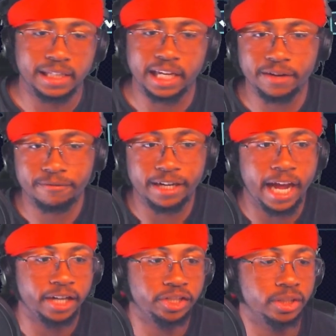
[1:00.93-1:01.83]
hit
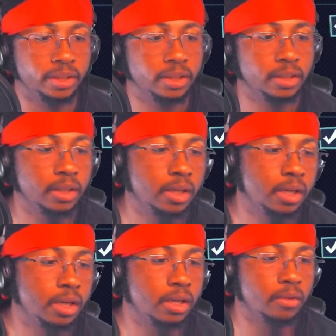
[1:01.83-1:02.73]
reaction
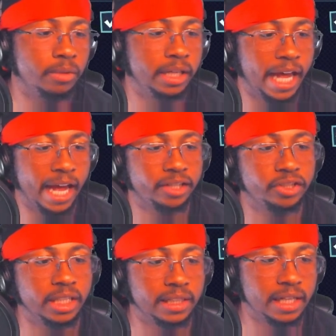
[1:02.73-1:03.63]
when he actually
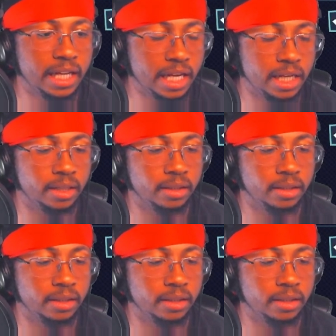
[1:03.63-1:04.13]
gets hit